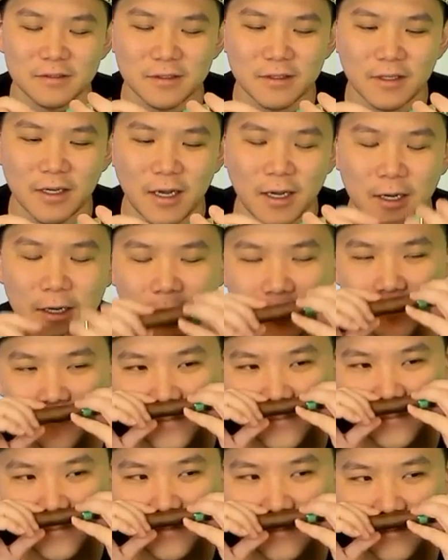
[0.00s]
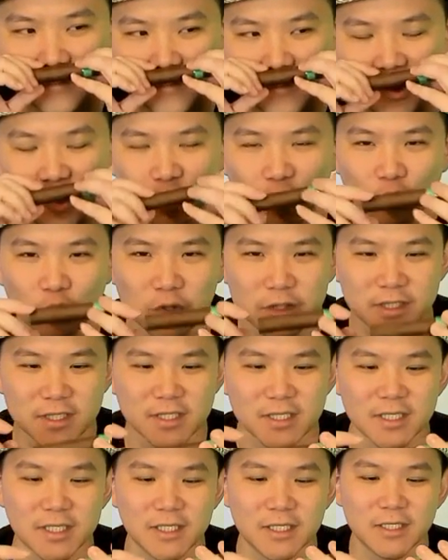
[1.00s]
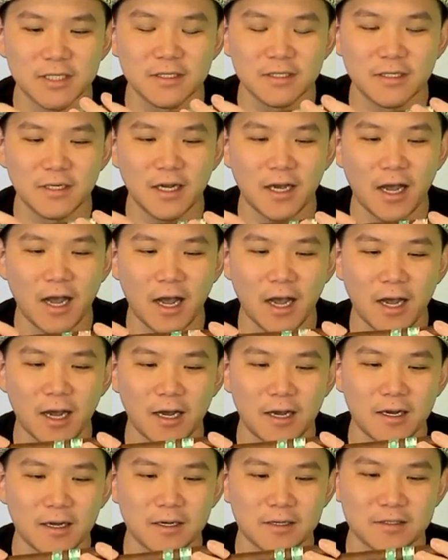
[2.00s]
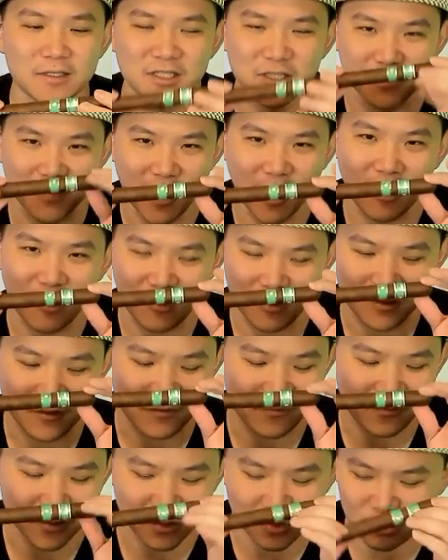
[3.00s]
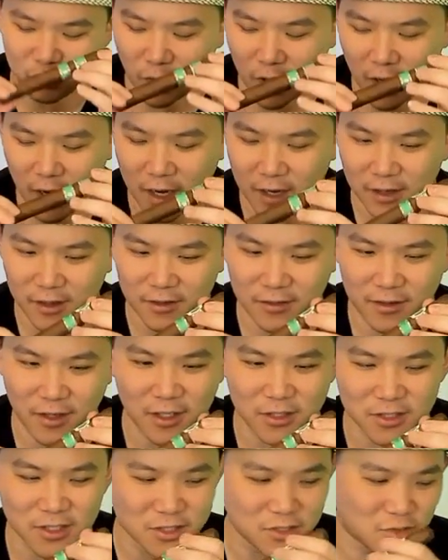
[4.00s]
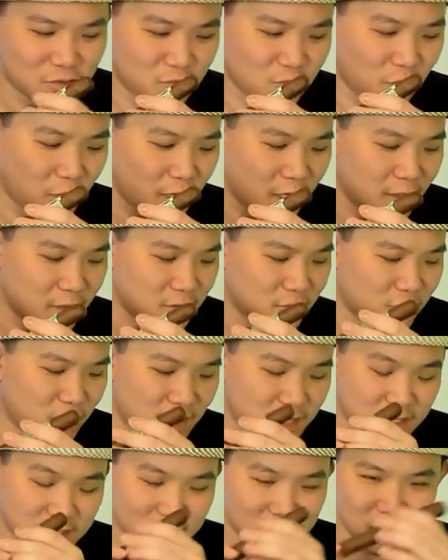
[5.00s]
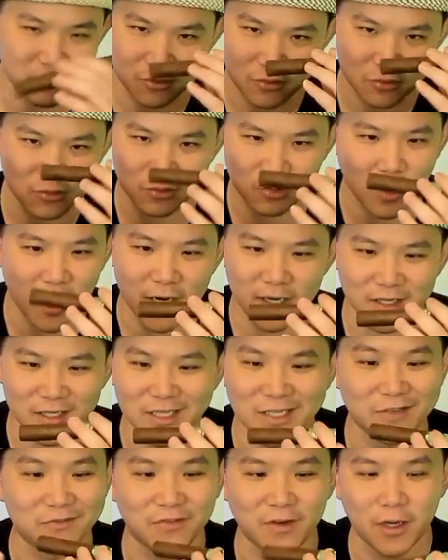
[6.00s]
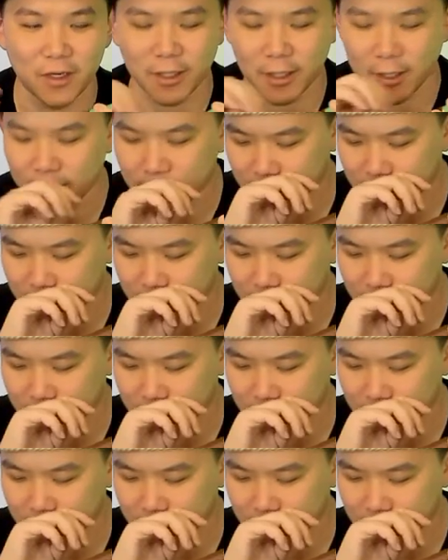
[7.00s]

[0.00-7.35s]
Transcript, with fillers: uh, woodsy uh, smell from dry, uh, just dry, dry, dry leaf on it.